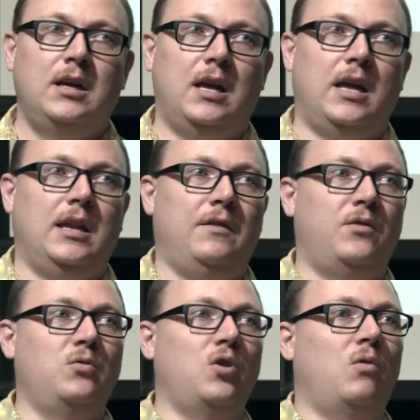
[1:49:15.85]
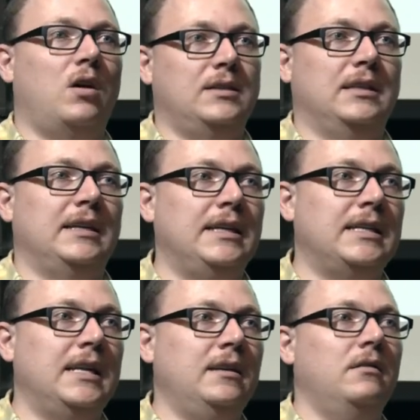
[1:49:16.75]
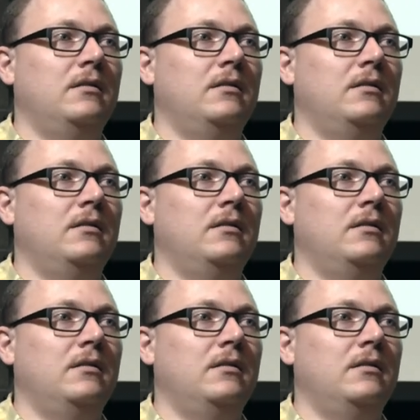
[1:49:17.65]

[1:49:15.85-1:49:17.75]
and if you go on to LinkedIn,